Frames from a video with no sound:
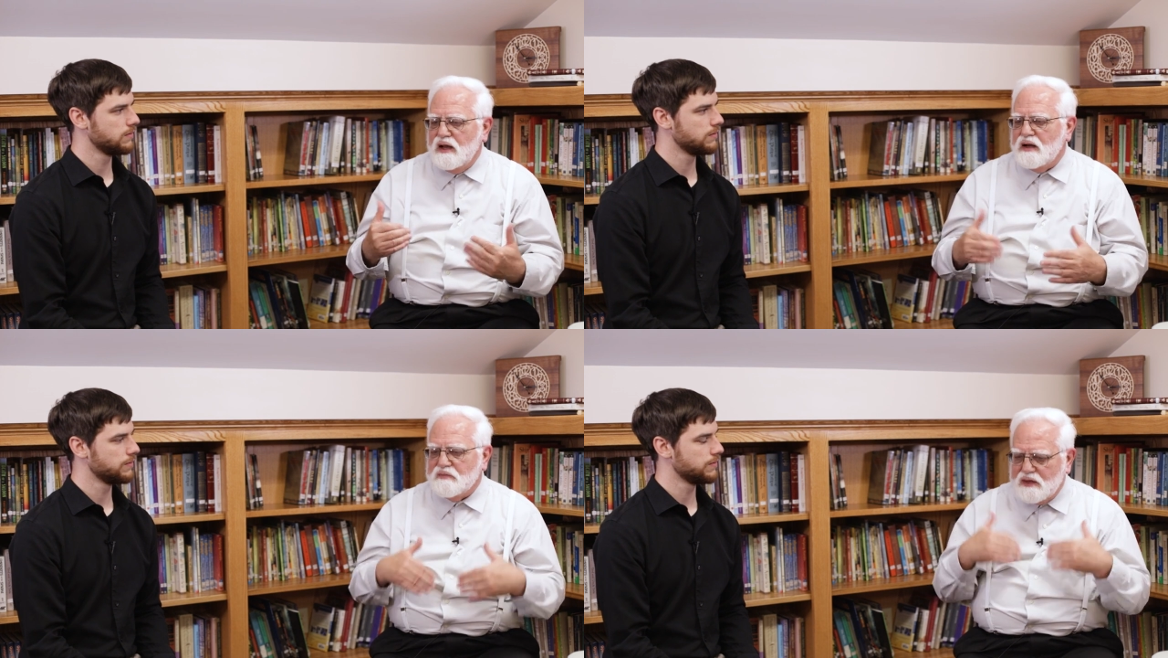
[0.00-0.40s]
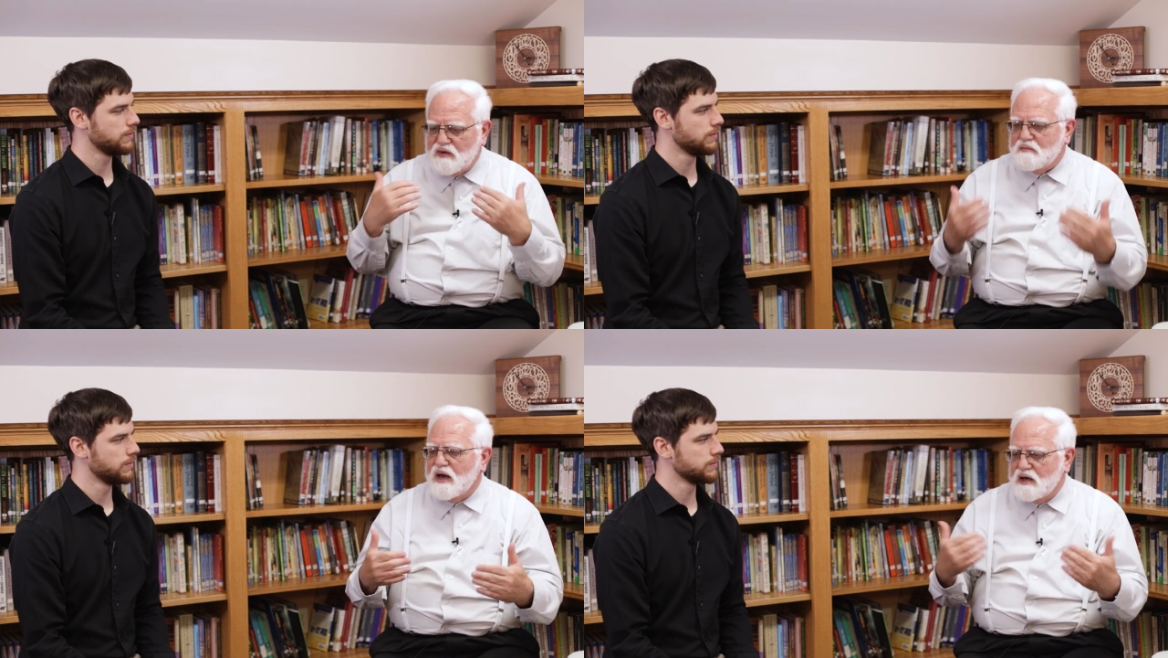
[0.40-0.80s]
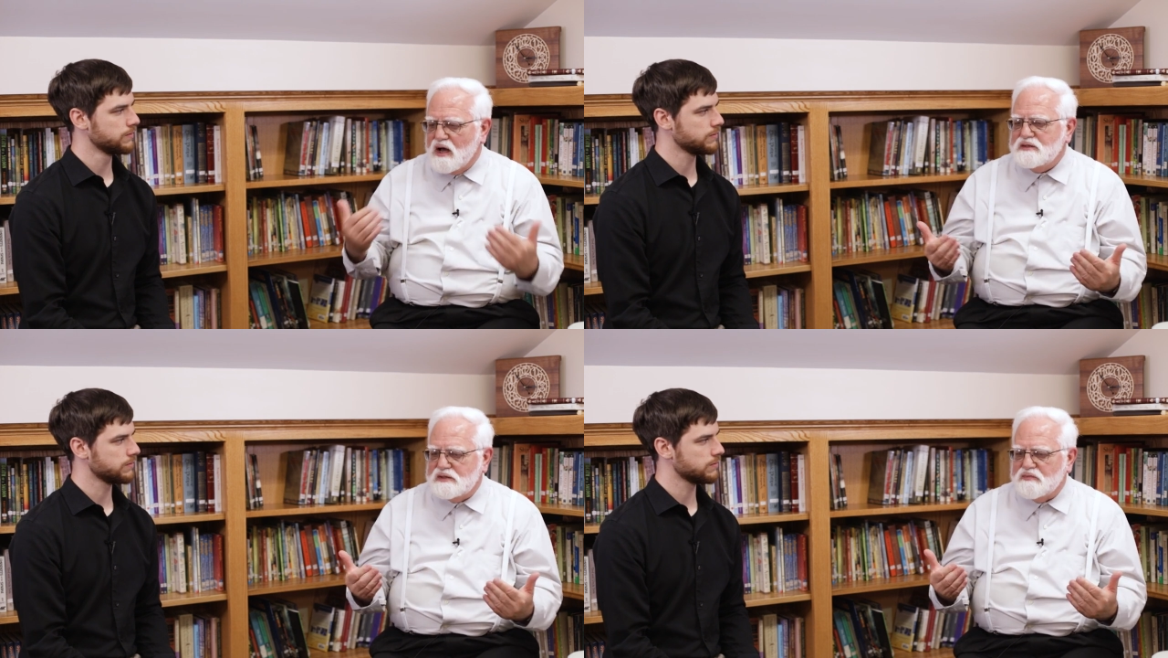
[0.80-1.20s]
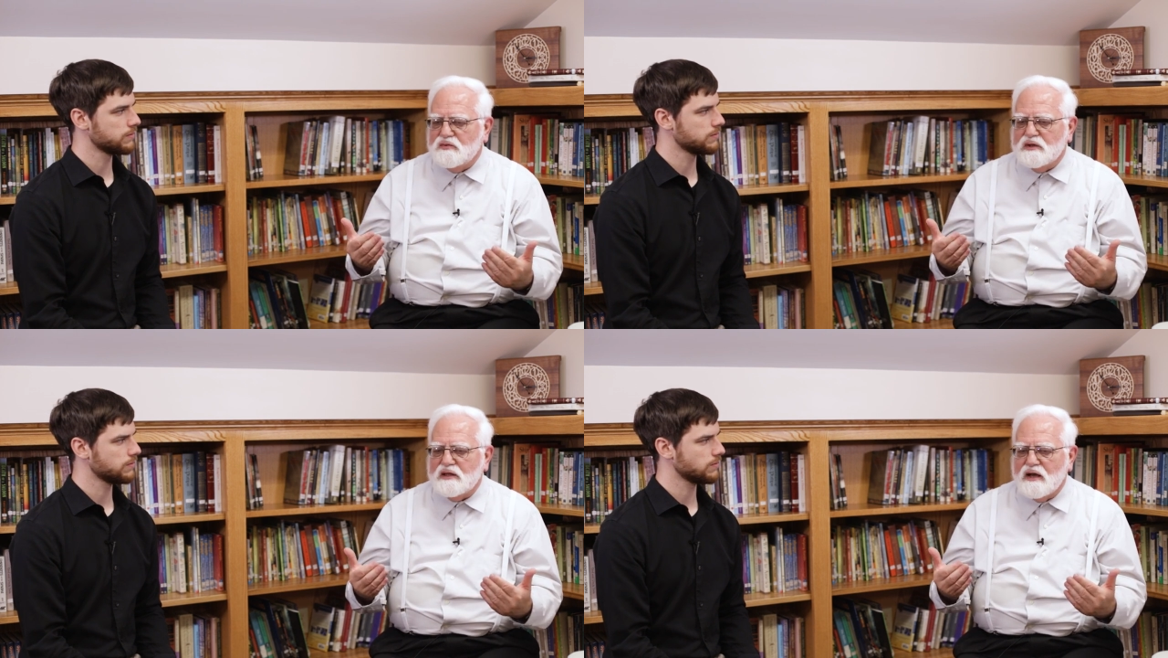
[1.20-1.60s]
Speaker 1: and I'm giving my concept
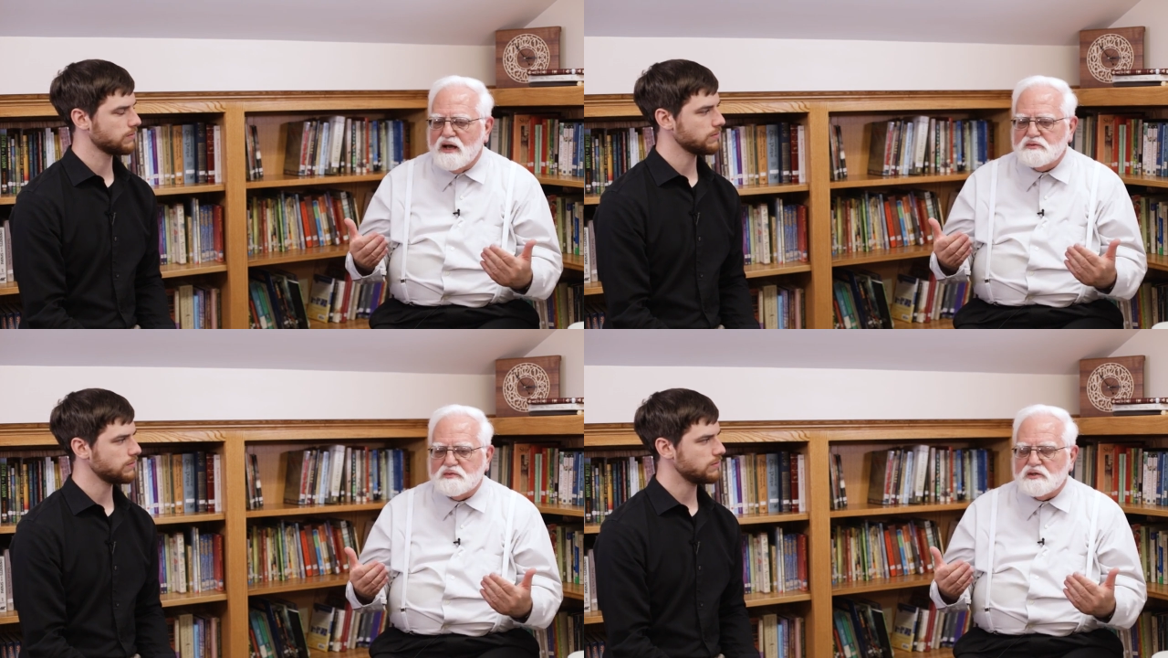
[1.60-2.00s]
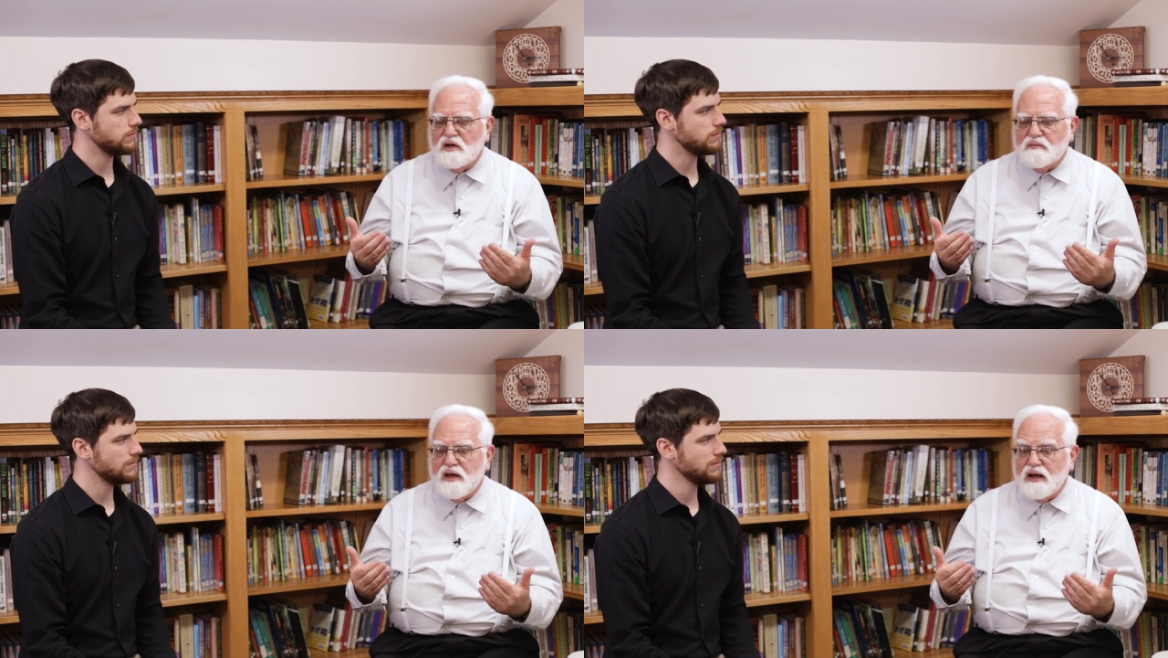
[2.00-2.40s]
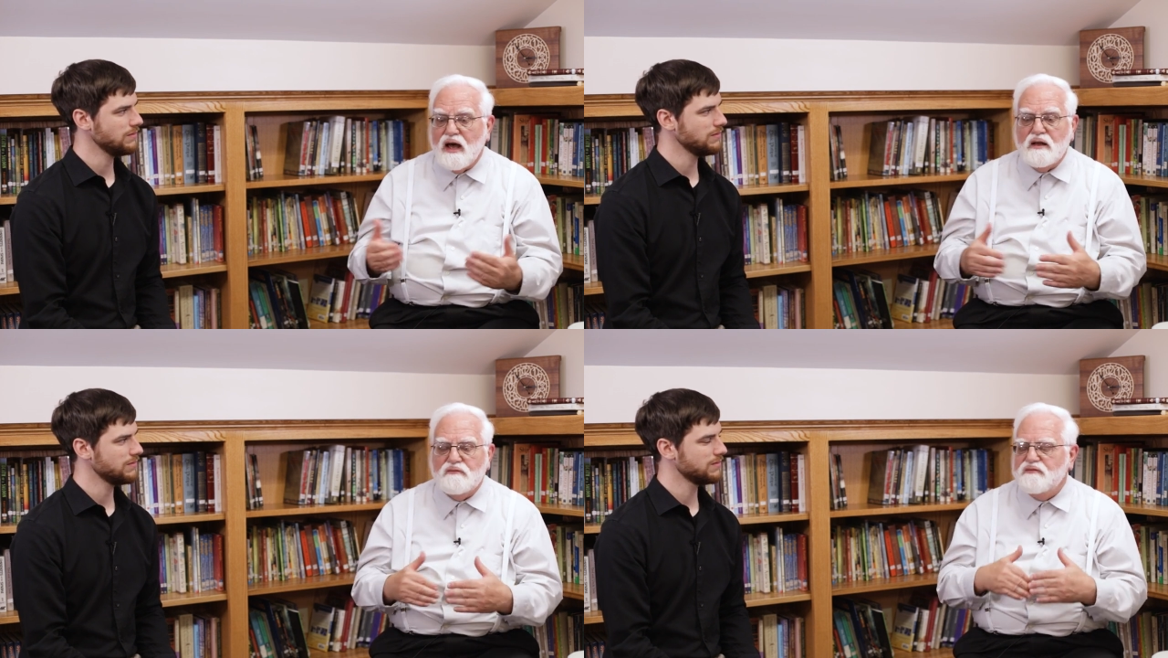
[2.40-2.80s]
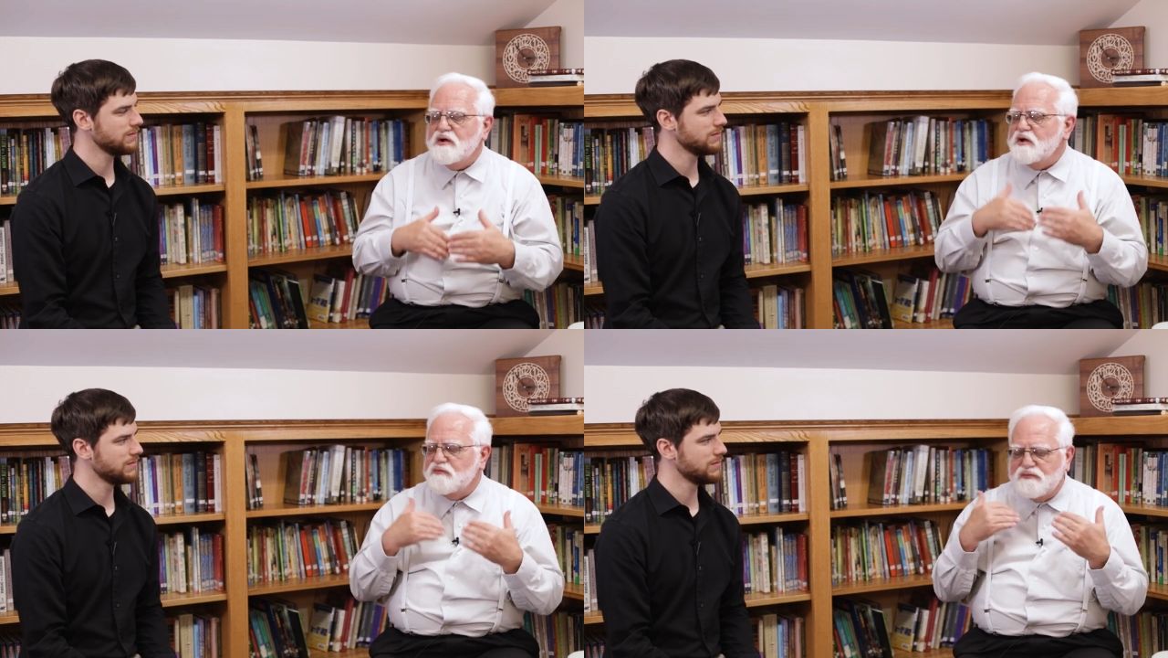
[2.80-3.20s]
of what the gospel is all about, I,
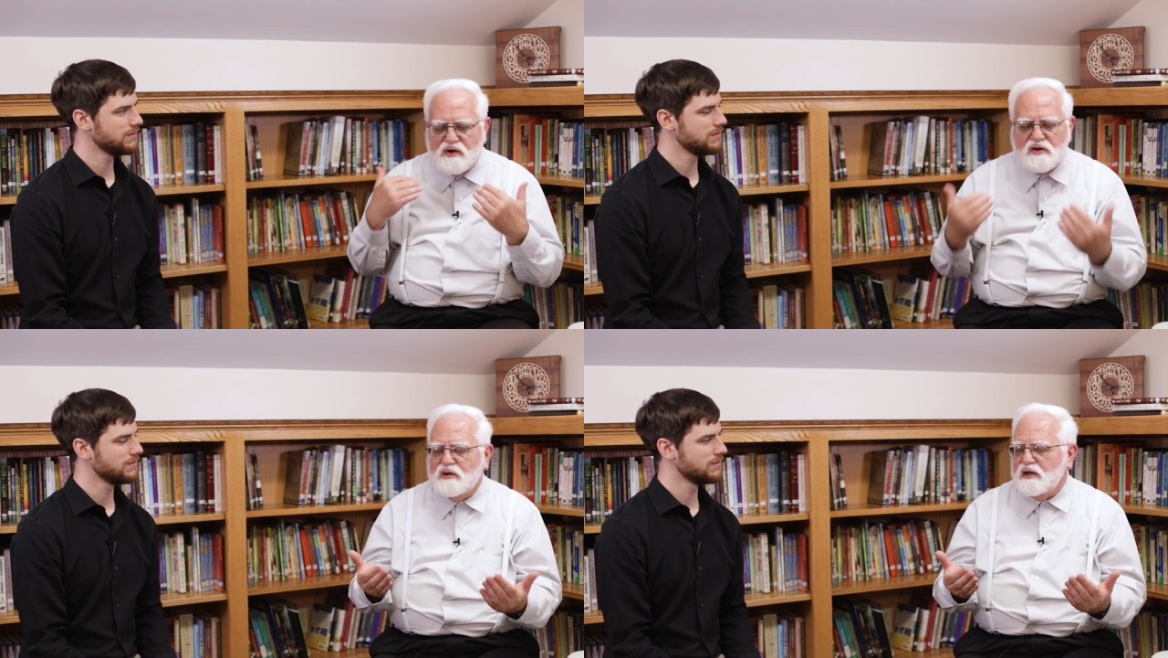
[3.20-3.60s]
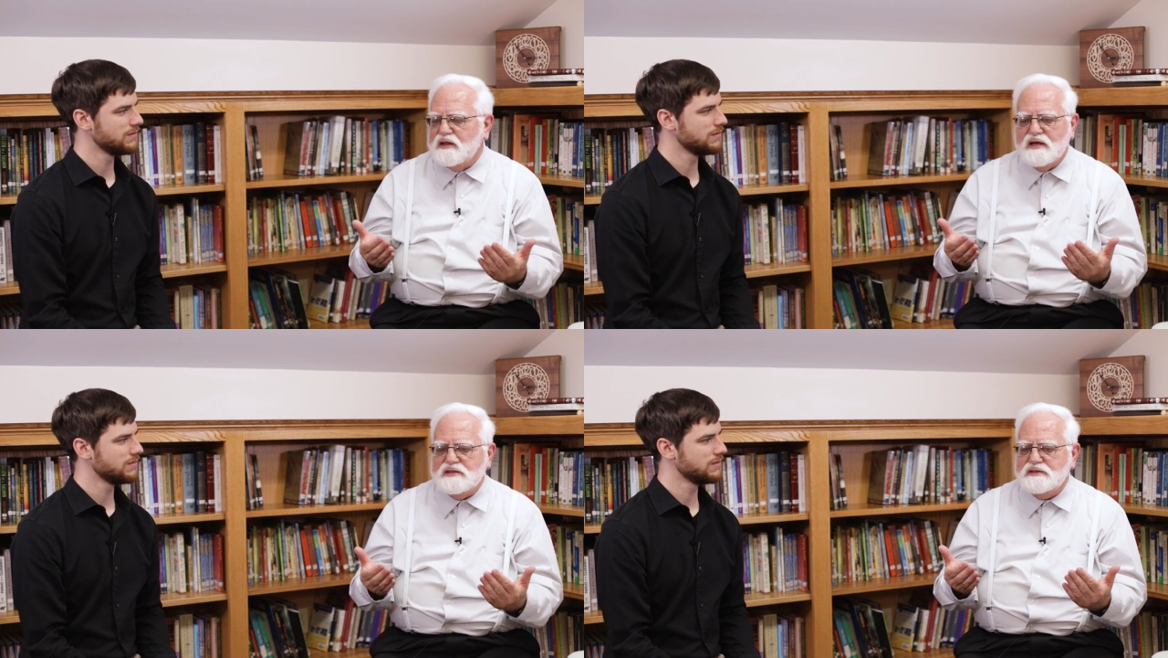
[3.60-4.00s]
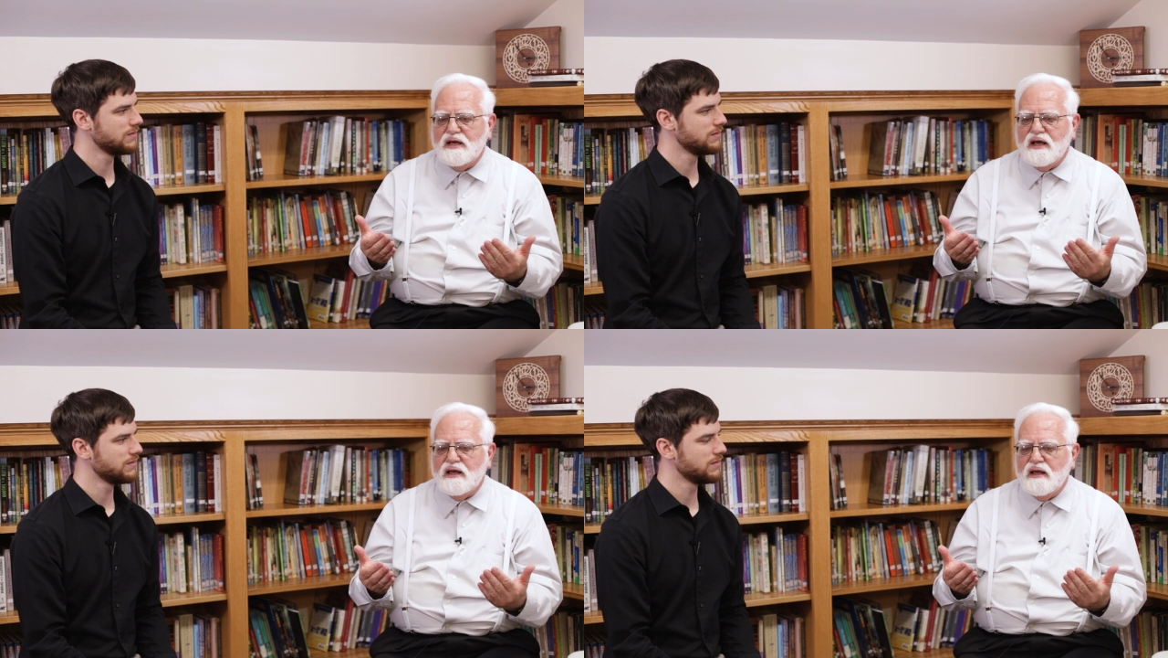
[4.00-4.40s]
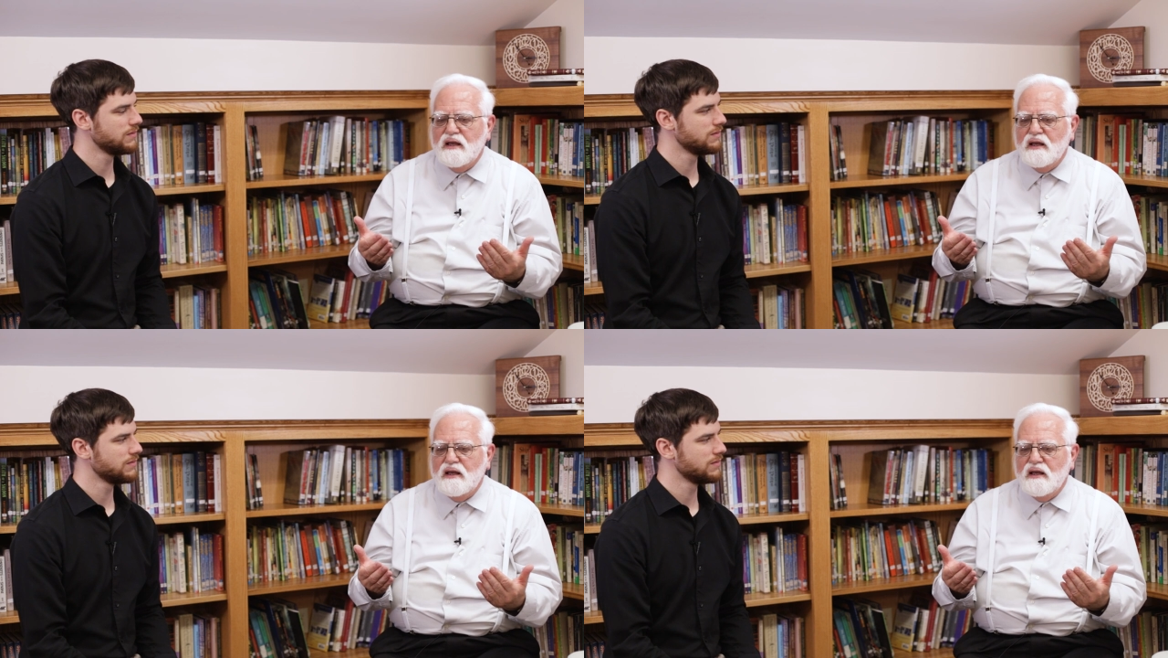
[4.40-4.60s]
very frequently they say,